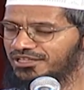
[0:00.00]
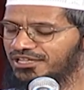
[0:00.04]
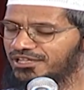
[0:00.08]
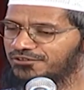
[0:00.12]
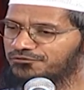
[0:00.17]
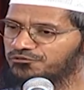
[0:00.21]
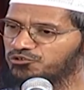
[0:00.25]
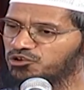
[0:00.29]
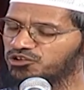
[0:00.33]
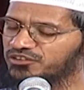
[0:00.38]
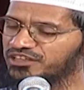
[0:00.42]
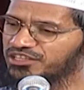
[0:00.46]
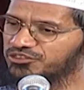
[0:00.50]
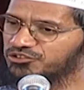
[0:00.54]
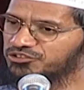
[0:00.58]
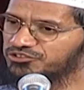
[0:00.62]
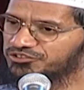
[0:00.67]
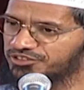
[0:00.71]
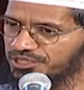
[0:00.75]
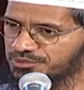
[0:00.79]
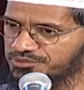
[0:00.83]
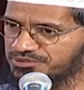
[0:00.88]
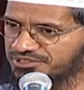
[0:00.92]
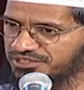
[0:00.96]
If you read the Hindu
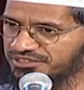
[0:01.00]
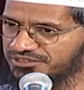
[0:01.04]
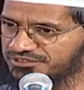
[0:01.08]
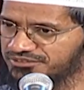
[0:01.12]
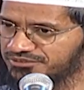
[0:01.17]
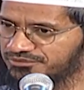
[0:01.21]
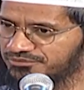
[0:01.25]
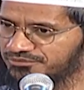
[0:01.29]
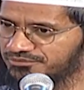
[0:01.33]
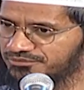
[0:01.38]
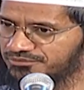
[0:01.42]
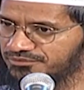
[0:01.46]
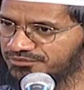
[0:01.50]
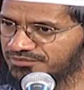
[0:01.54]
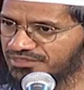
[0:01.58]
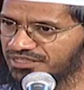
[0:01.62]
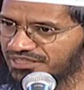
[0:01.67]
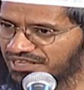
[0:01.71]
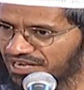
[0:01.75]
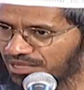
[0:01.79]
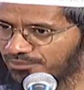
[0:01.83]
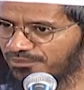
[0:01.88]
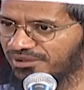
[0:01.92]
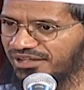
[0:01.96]
scriptures,
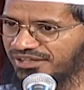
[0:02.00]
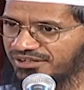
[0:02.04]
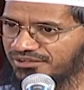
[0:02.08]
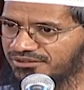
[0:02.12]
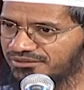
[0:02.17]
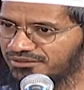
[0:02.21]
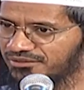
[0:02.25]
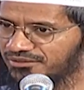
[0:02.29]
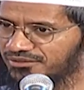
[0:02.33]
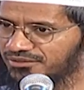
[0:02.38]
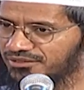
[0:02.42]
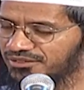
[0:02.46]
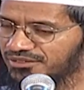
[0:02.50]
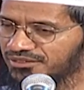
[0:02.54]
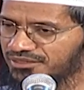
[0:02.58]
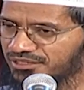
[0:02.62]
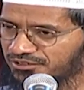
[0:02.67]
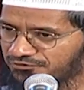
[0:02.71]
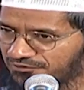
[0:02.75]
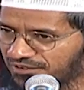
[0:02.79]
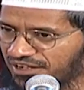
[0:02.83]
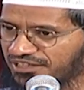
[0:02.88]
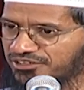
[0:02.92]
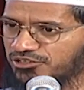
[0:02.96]
Ramayana,
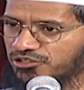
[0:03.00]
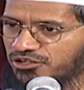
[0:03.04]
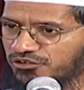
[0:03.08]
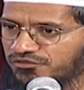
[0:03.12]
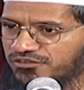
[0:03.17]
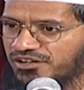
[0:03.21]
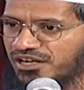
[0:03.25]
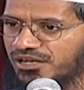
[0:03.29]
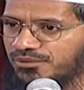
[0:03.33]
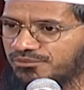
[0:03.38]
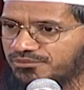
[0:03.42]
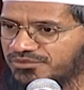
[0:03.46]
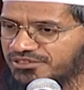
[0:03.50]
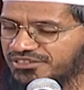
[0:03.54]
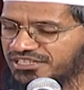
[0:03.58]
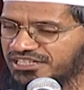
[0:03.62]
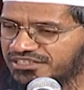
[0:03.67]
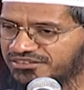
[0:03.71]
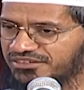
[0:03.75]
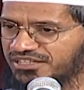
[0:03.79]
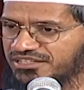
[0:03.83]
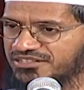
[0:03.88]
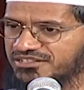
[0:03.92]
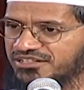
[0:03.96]
the father of Ram,
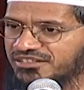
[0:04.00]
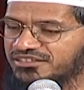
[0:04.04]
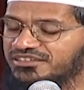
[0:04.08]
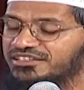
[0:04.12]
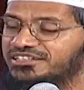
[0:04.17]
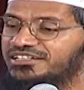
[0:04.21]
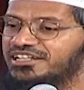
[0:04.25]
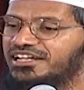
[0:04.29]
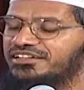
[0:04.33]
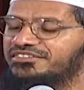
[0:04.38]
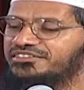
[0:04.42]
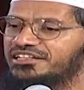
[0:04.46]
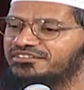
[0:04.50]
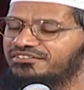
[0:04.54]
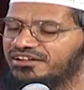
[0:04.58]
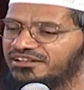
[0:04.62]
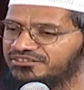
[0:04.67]
King Dashrath, he had three